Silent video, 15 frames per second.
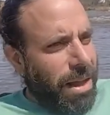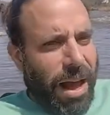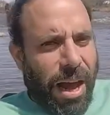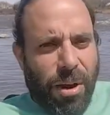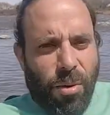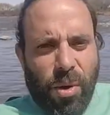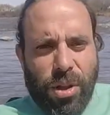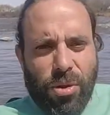
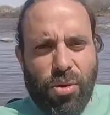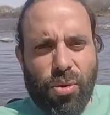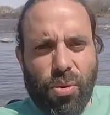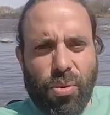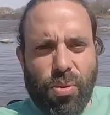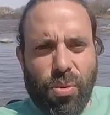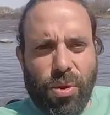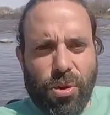I went
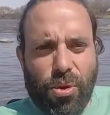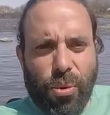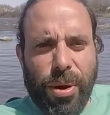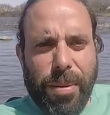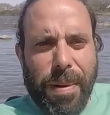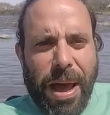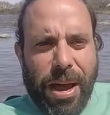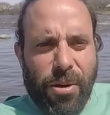through
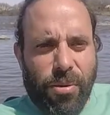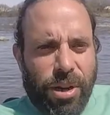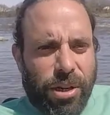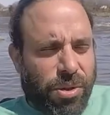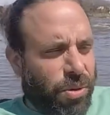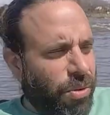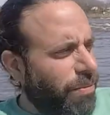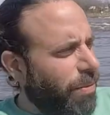3
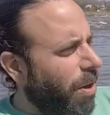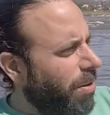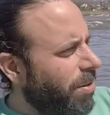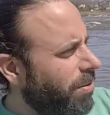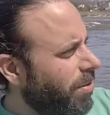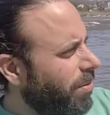batteries so far.